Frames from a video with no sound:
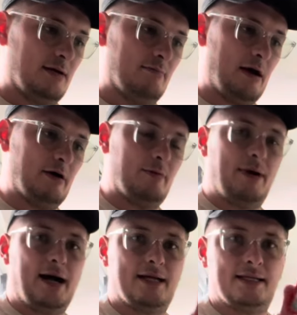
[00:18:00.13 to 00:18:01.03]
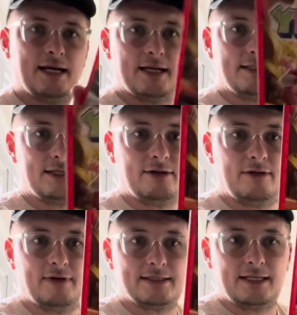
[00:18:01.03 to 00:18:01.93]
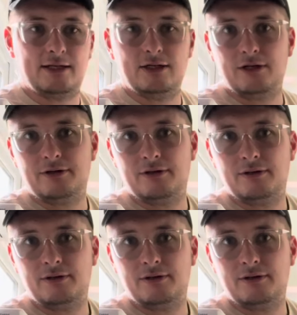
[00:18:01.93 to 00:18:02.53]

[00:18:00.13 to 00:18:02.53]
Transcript: Mario Party DS. I don't know if that's any good.